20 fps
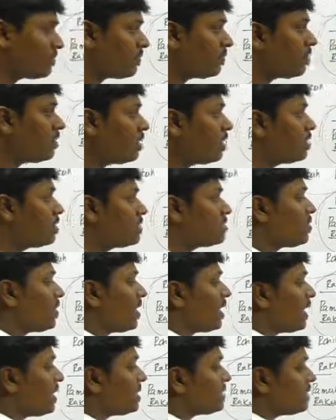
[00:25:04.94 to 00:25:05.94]
floor, so
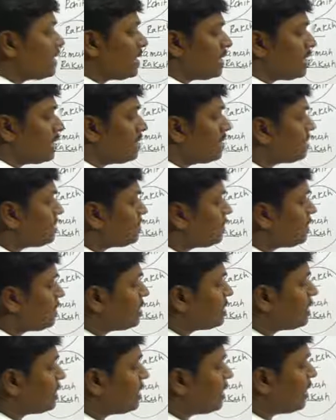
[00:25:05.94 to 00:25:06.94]
I can say that this
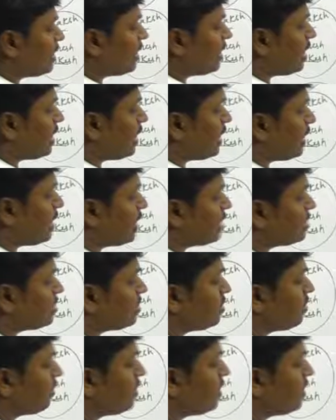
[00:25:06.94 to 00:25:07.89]
person Rakesh should